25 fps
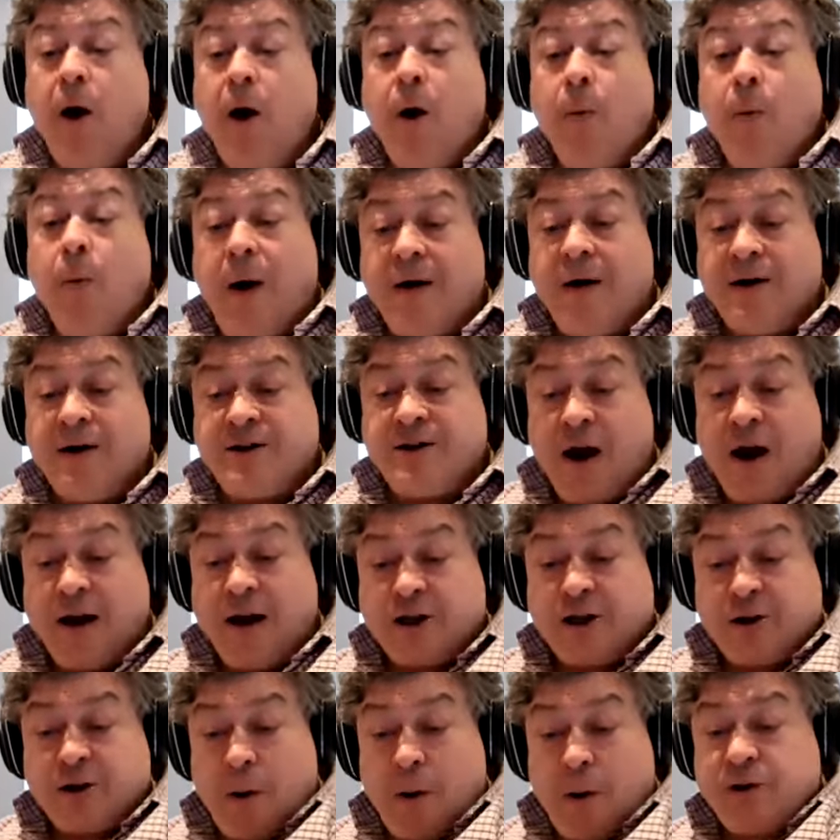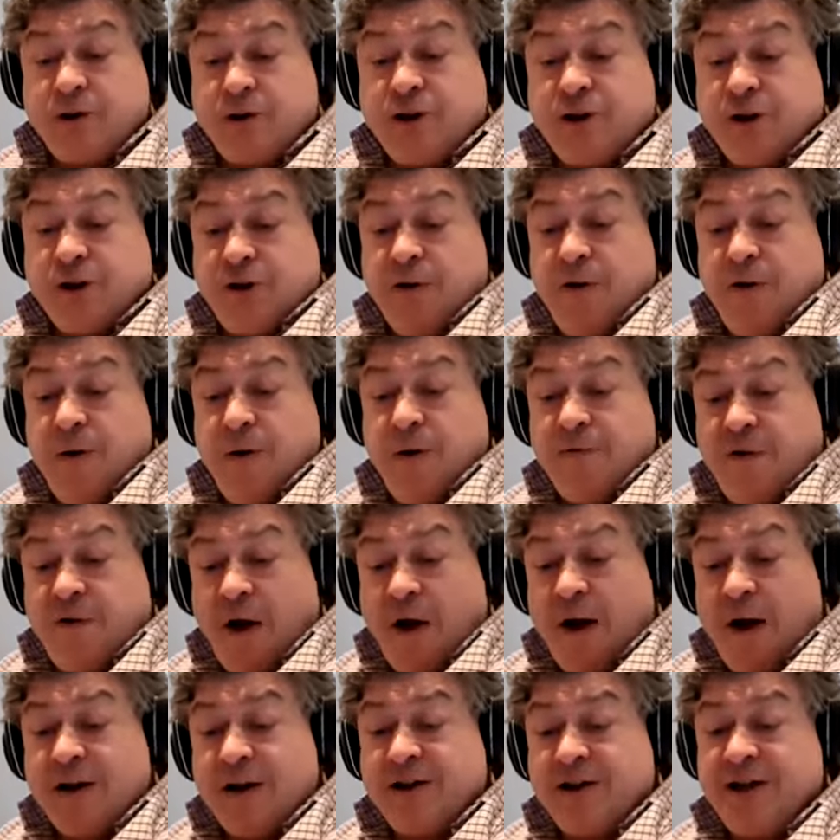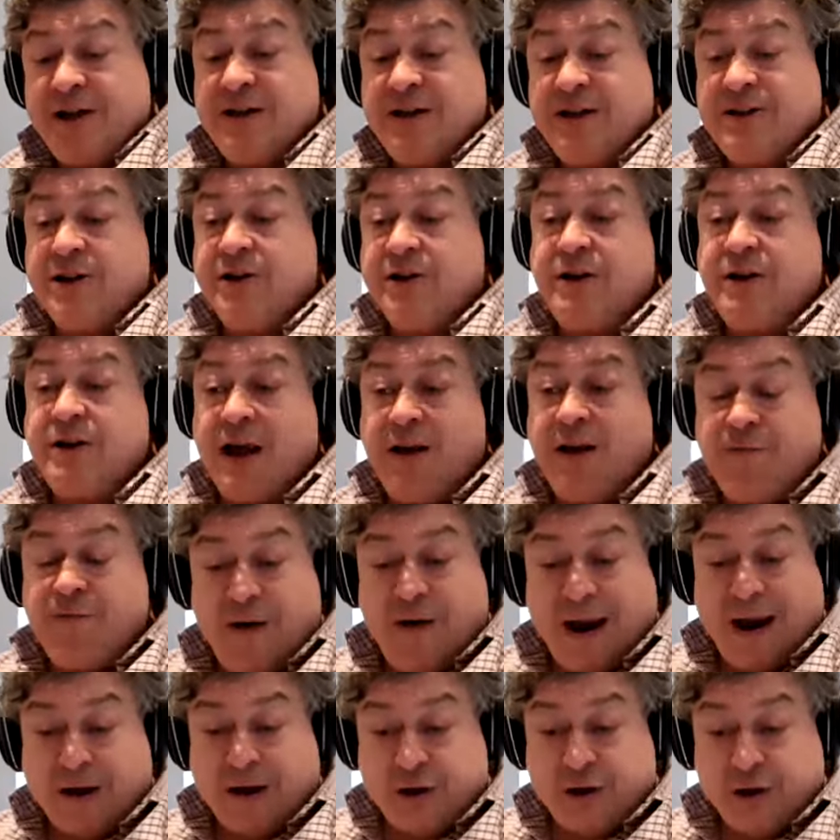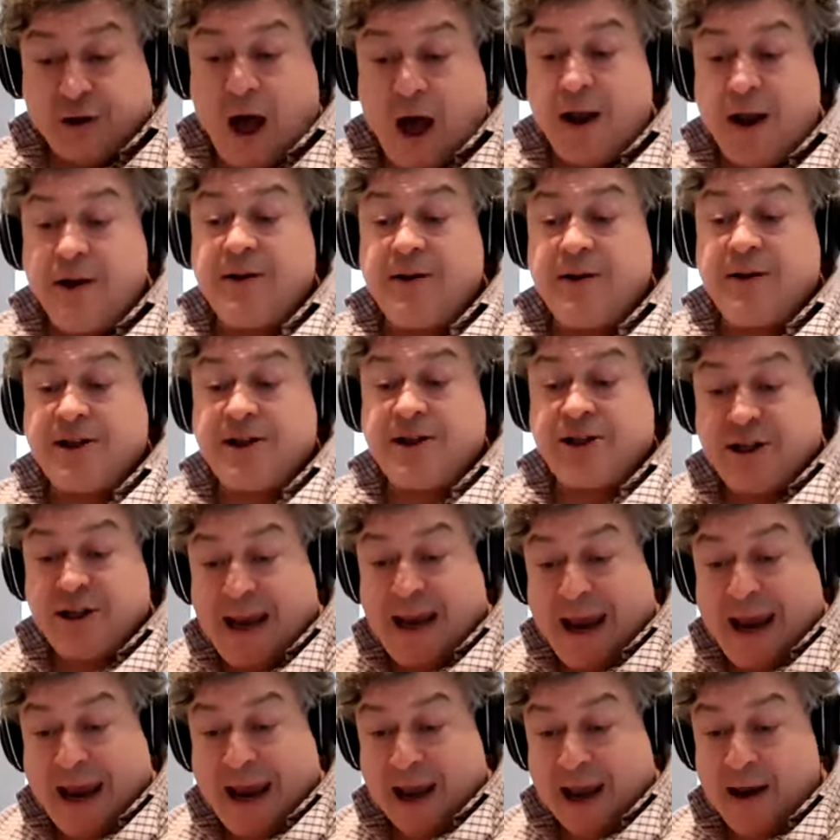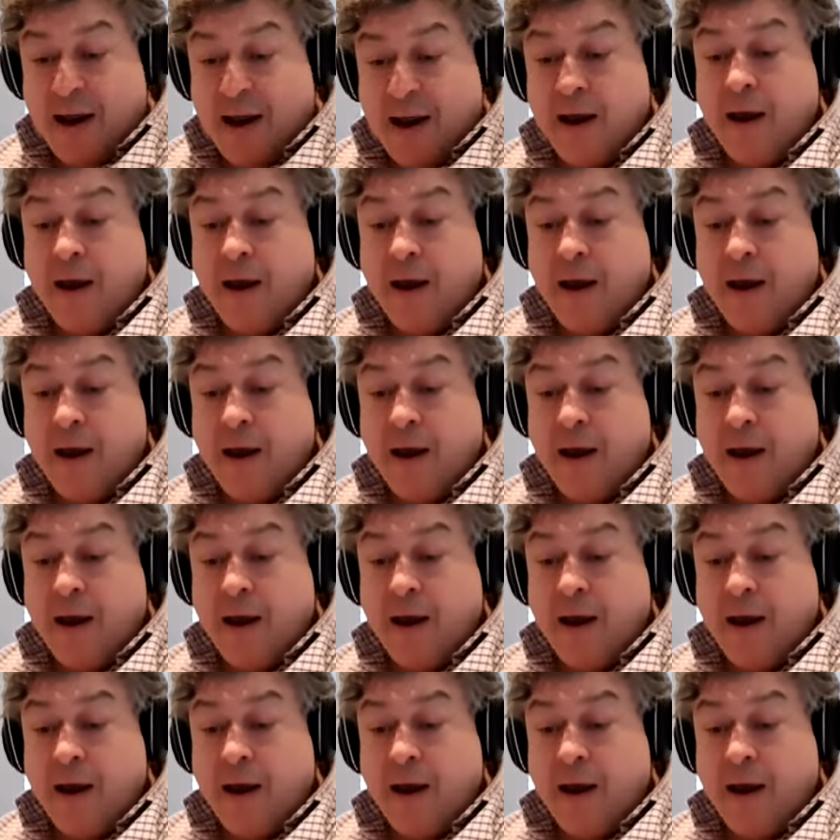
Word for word: Whereas our exposure to viruses and infection under the skin,